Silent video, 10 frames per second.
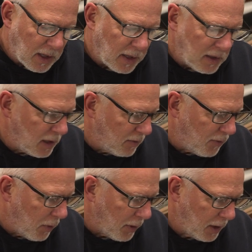
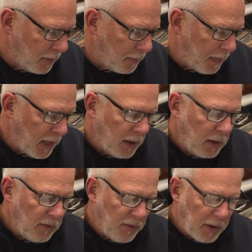1940.
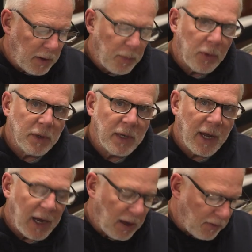Very important to
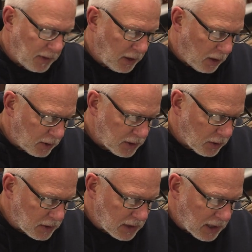have. It
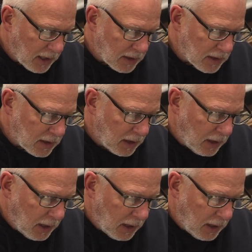also says